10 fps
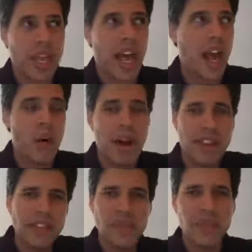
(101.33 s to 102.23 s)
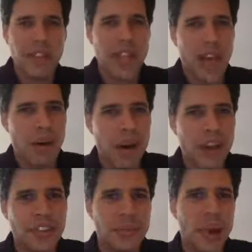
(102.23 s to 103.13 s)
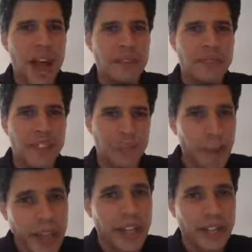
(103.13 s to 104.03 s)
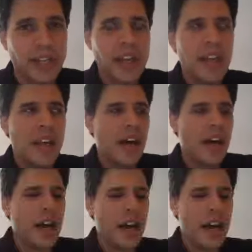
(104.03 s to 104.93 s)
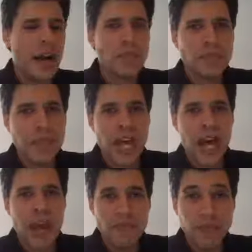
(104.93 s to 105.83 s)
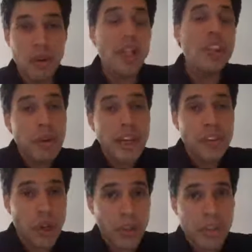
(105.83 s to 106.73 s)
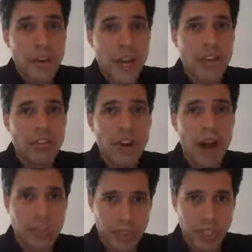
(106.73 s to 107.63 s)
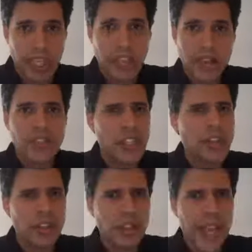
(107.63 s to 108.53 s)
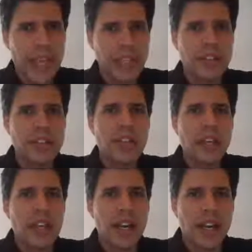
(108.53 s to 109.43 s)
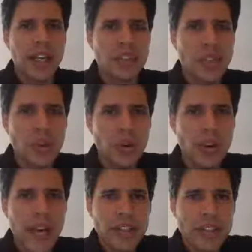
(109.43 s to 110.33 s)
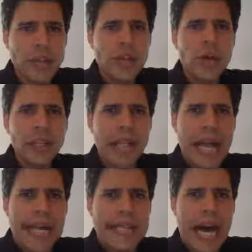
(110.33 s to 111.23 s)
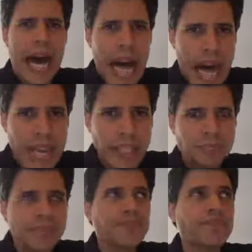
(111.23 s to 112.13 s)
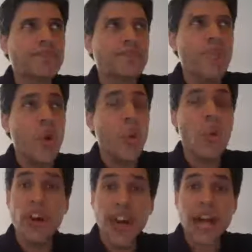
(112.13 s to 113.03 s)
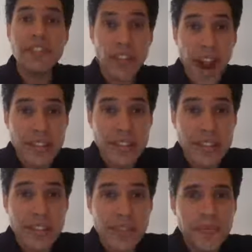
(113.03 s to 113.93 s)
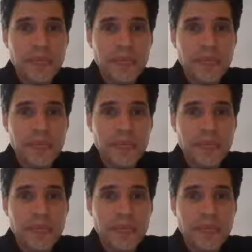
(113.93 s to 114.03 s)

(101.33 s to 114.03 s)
how I lived with it and how I thrived despite it. I'm 43 years old, so I grew up late 70s, early 80s in school, and school and I were not friends.